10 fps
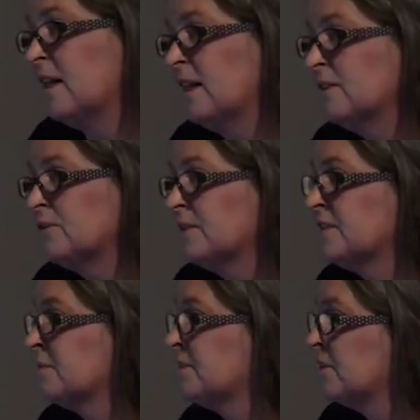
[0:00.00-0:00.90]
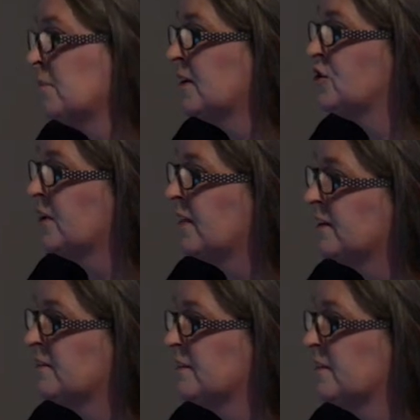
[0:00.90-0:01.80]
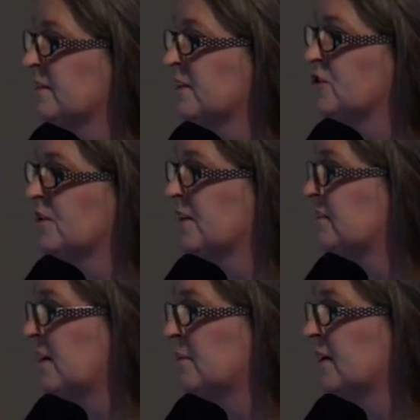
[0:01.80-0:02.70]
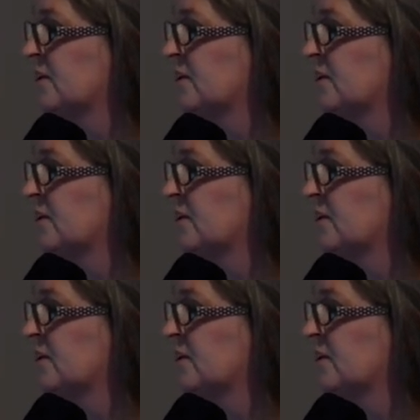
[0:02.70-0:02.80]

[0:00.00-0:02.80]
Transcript: algorithms so much, and that's a discussion that's happening